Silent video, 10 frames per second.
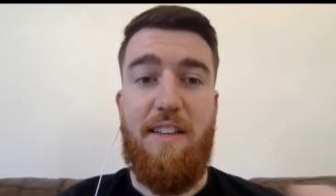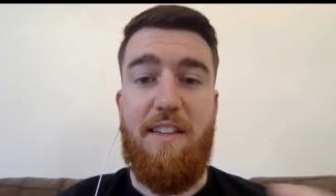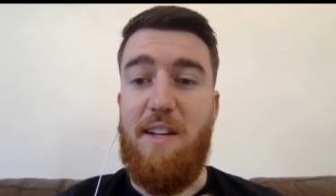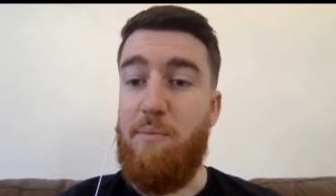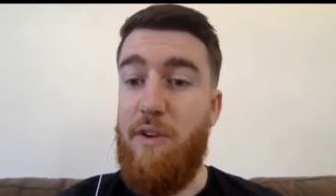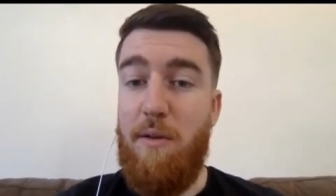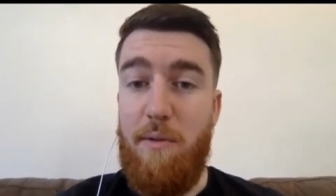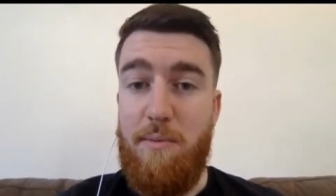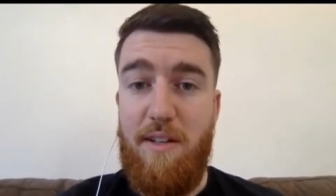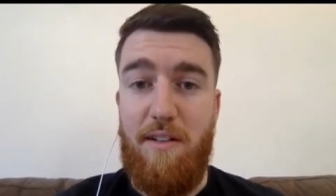things like
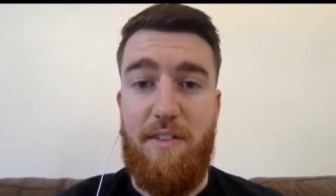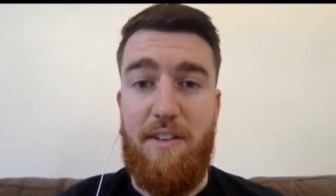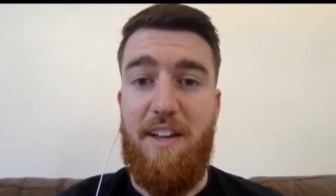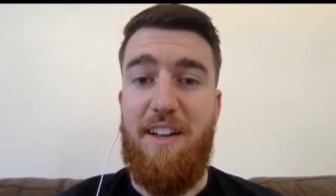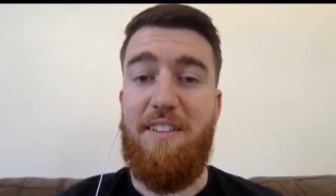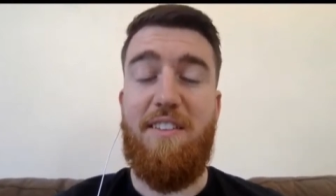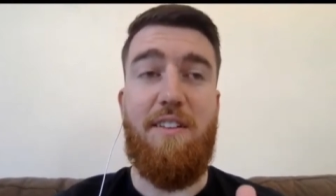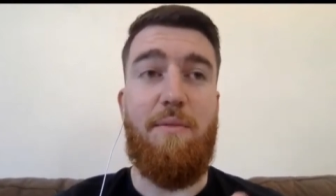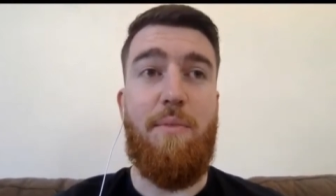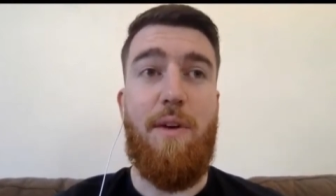problem solving, uh,
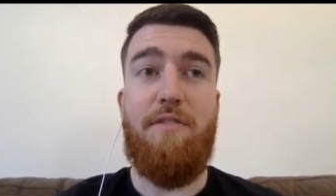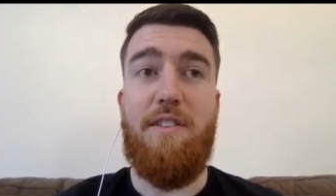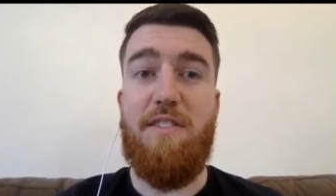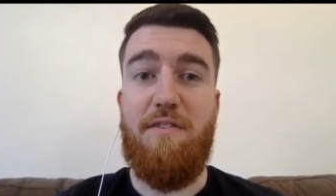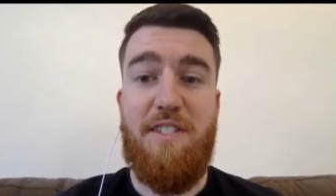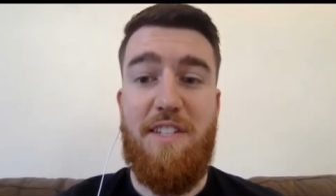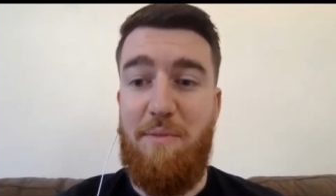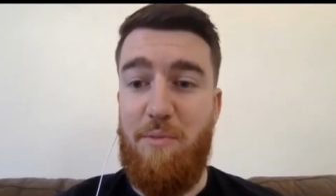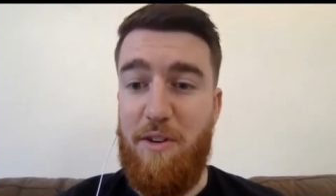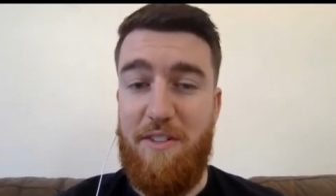the benefits of
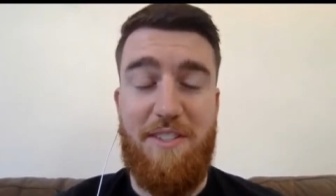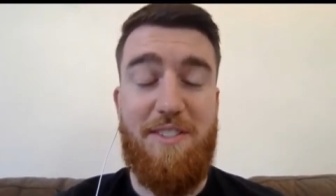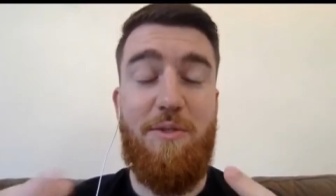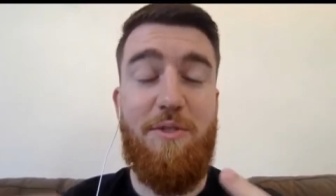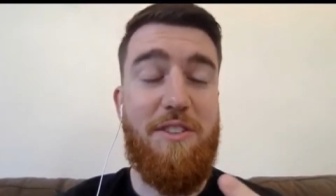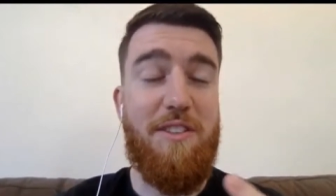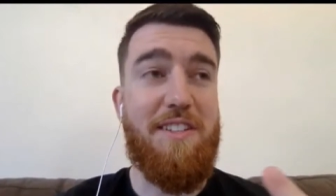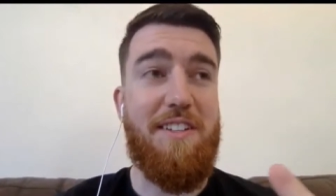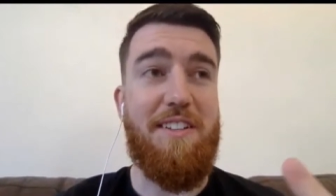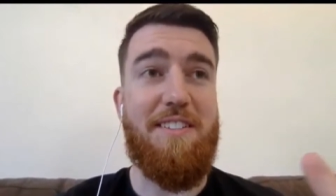teamwork, the social
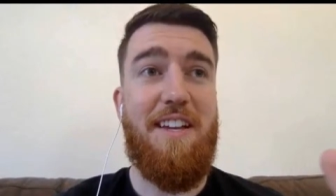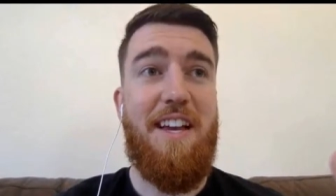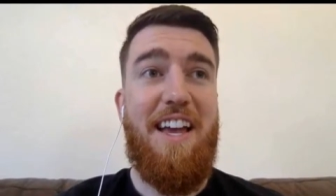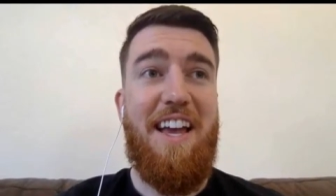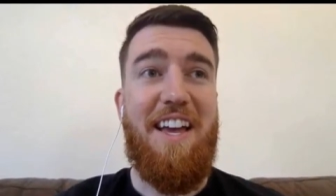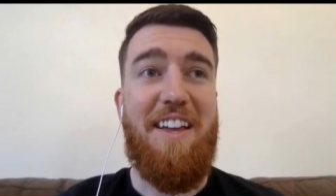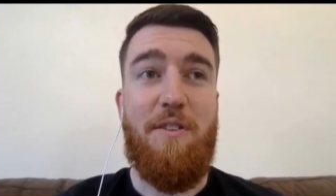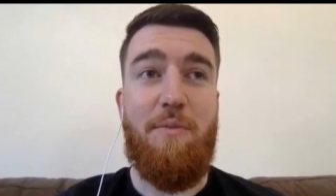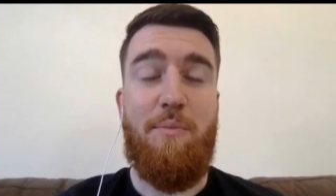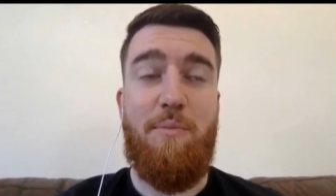skills.
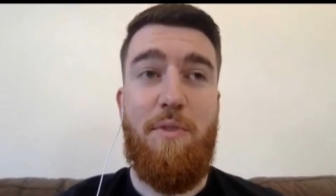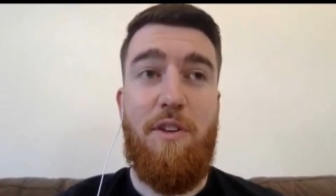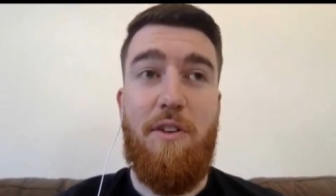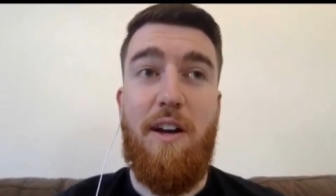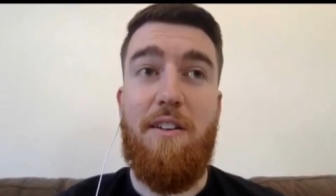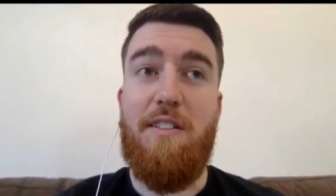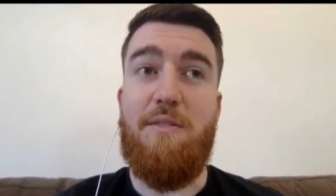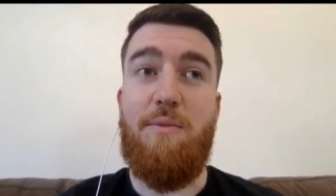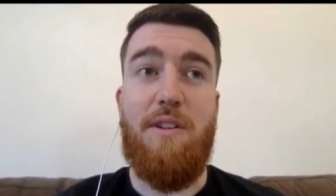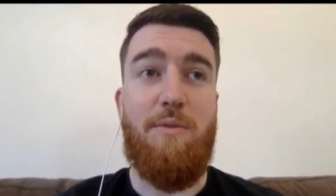Uh, and for
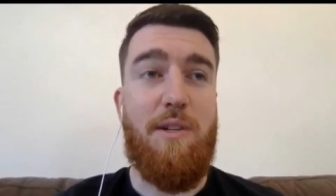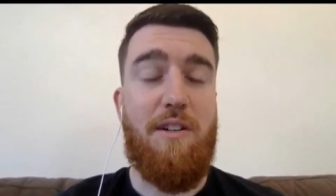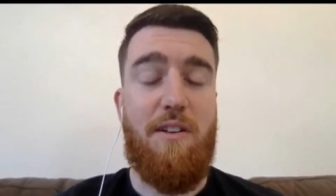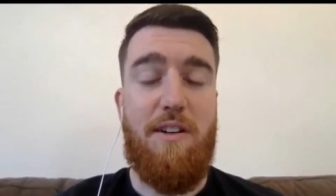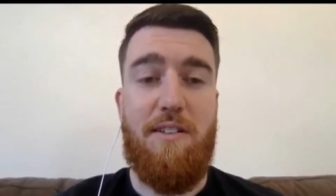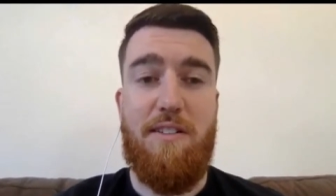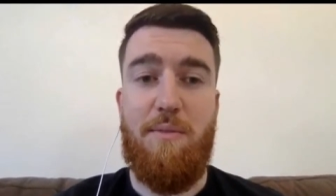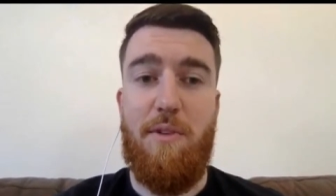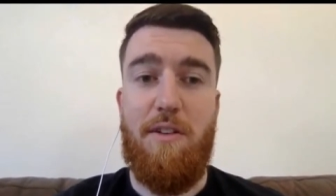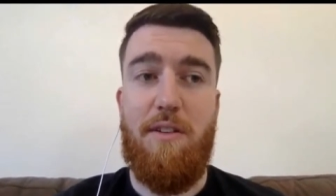young adults with, with
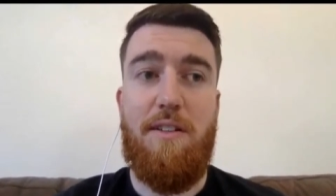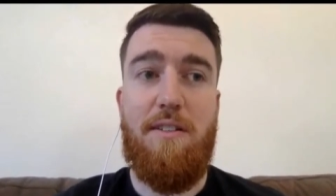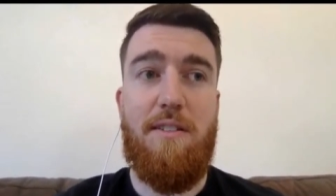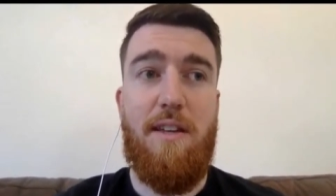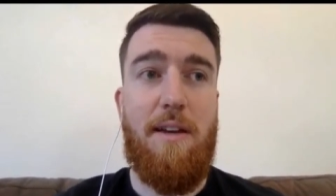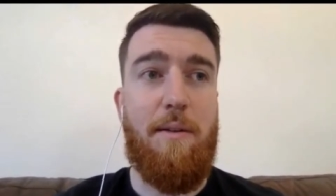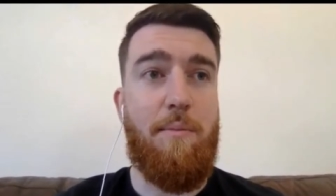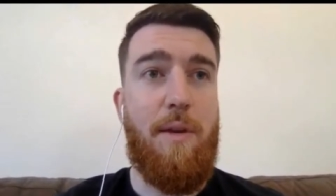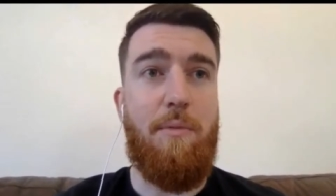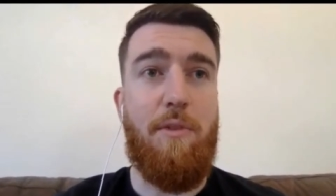learning disabilities,
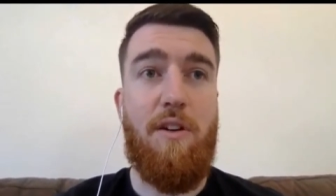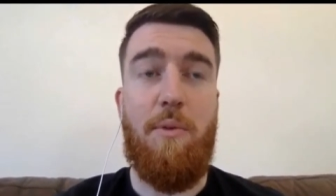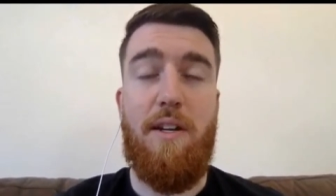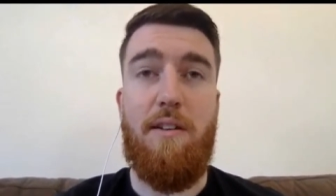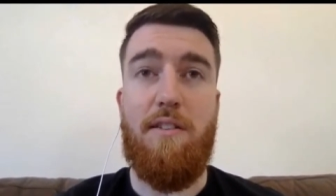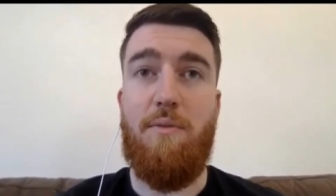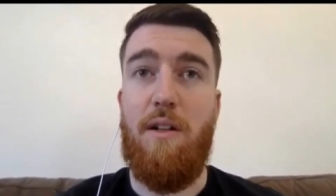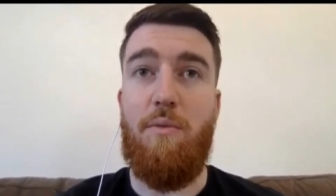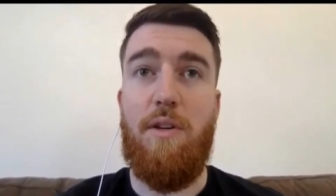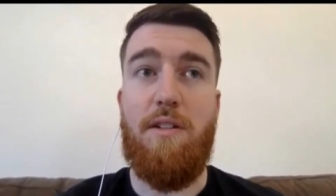uh, people coming in as
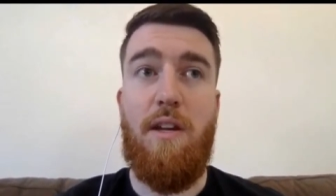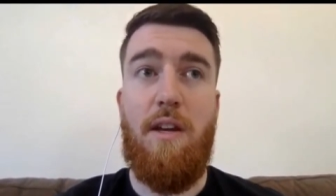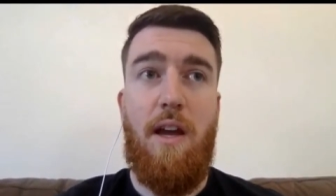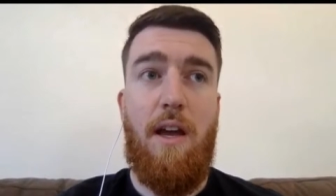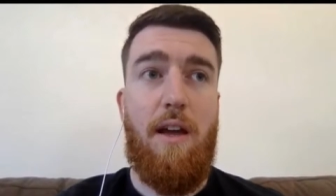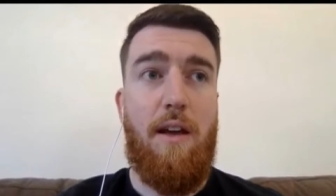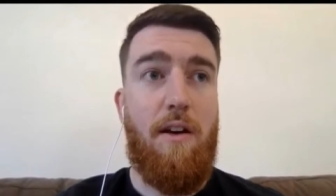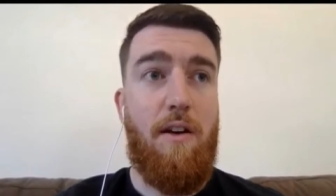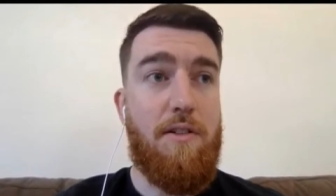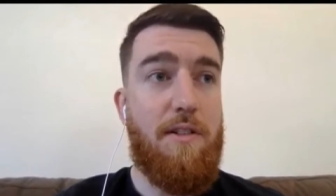well with
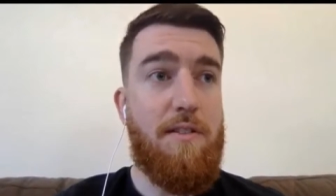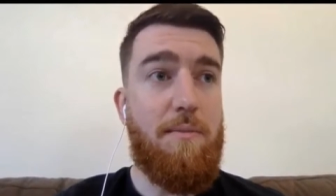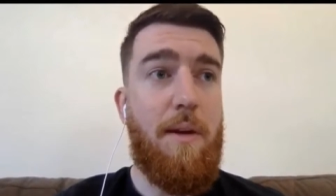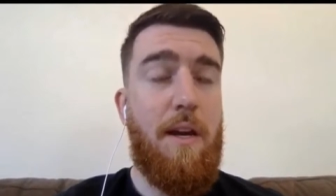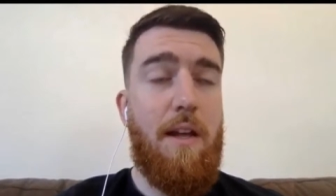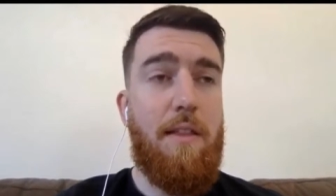autism,